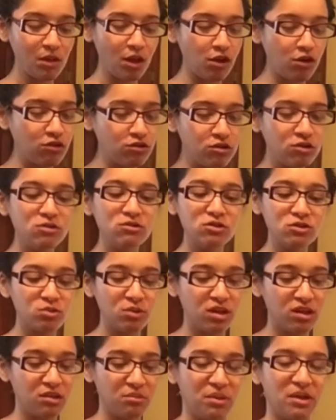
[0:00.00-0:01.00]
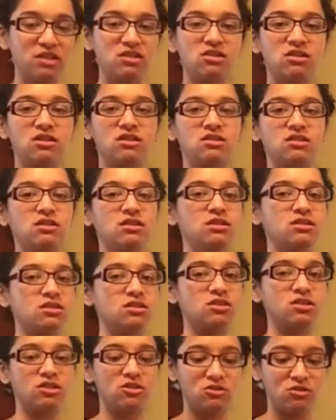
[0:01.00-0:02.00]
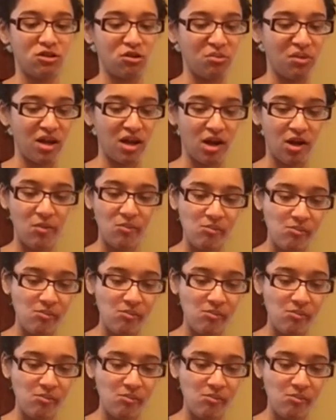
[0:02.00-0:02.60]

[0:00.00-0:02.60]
granola is one of the best things and easiest things you can make.